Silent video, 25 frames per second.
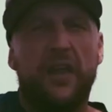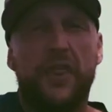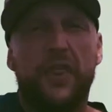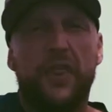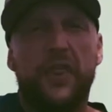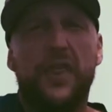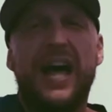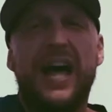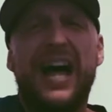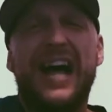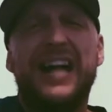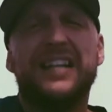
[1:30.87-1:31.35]

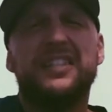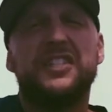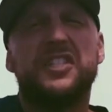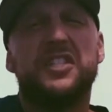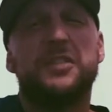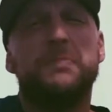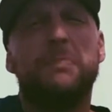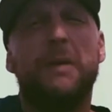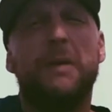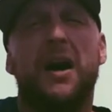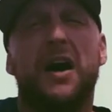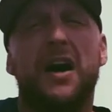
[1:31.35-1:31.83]
That
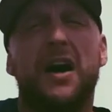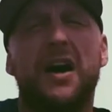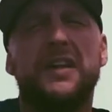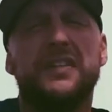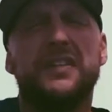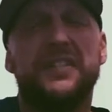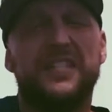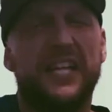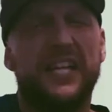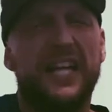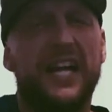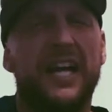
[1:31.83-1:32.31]

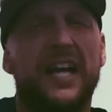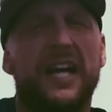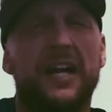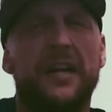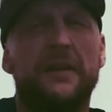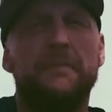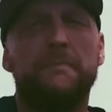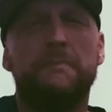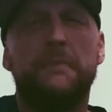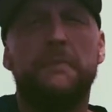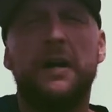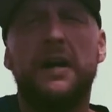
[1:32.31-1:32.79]
small
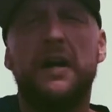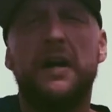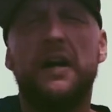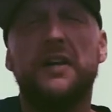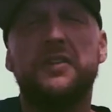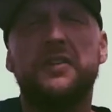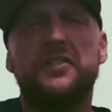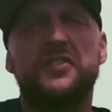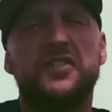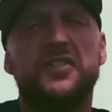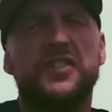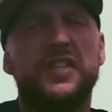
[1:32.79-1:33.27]
town
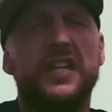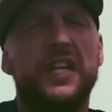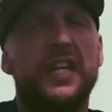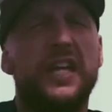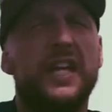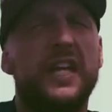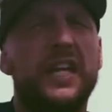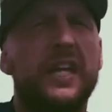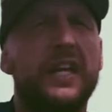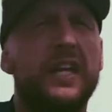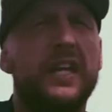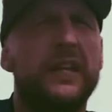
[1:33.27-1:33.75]
bar
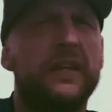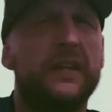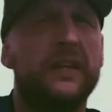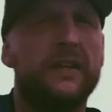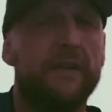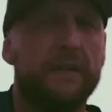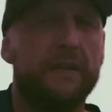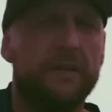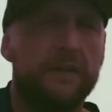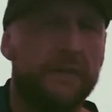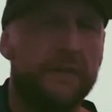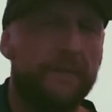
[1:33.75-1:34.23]
scene,
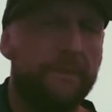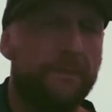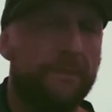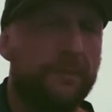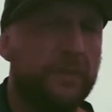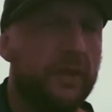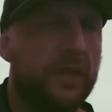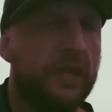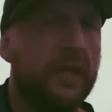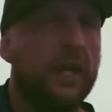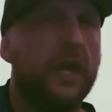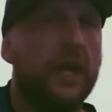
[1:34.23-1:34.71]

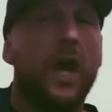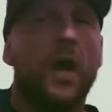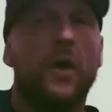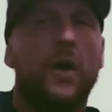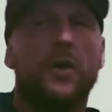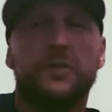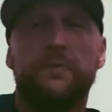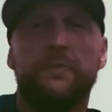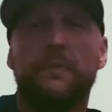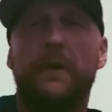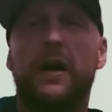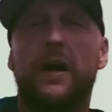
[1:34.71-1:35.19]

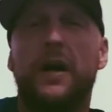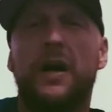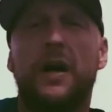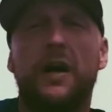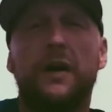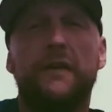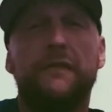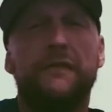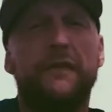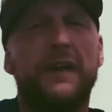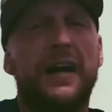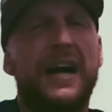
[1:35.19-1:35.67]

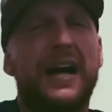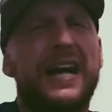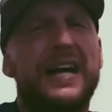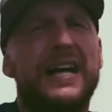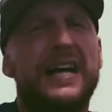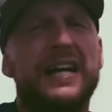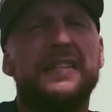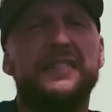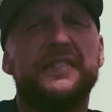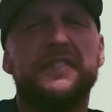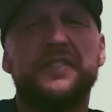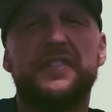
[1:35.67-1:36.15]
small
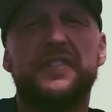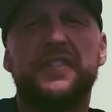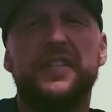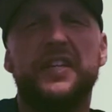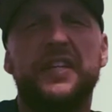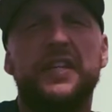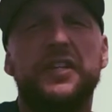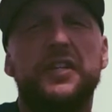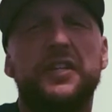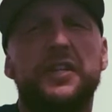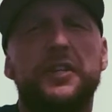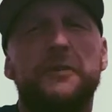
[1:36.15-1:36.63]
vices
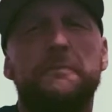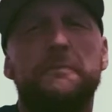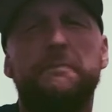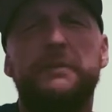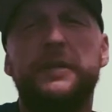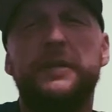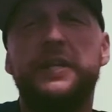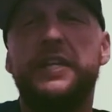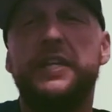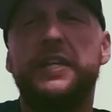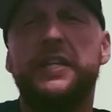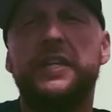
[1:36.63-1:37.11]
kill your
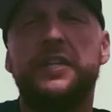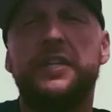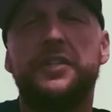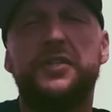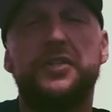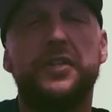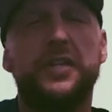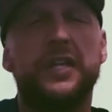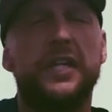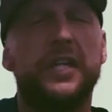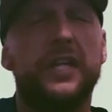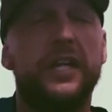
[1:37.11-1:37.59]
big
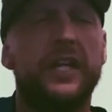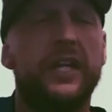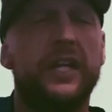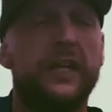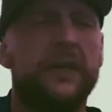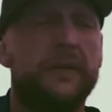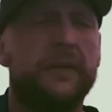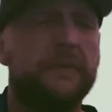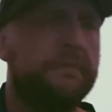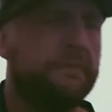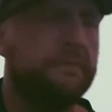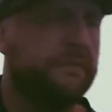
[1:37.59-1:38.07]

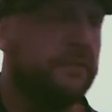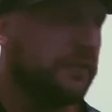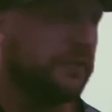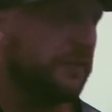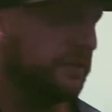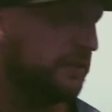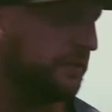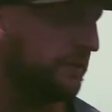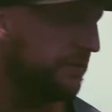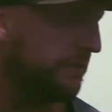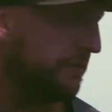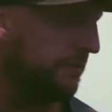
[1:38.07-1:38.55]

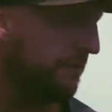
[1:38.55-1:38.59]
dreams.